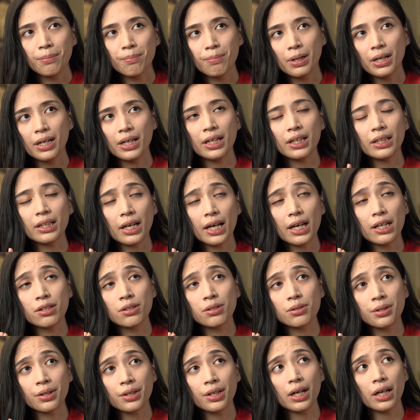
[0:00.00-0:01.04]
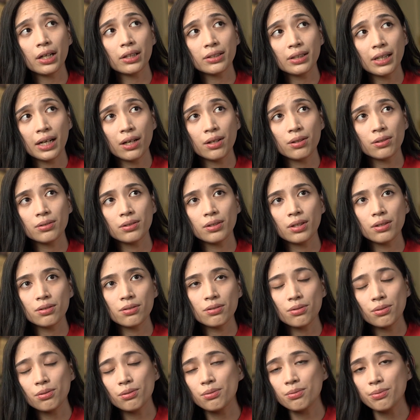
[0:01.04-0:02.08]
but it took around
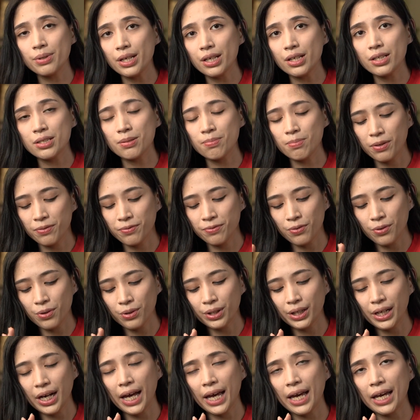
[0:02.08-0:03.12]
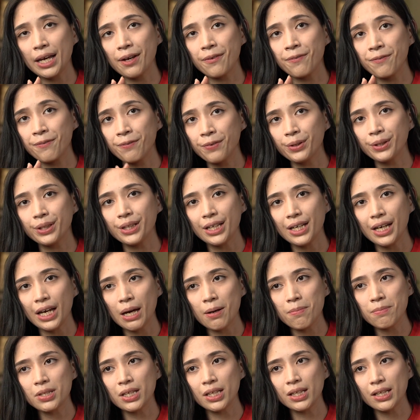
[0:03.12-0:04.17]
2 weeks before I fully
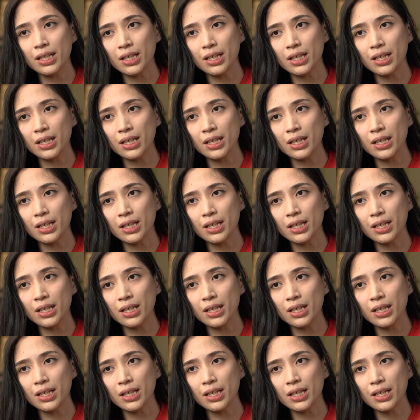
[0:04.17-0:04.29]
emptied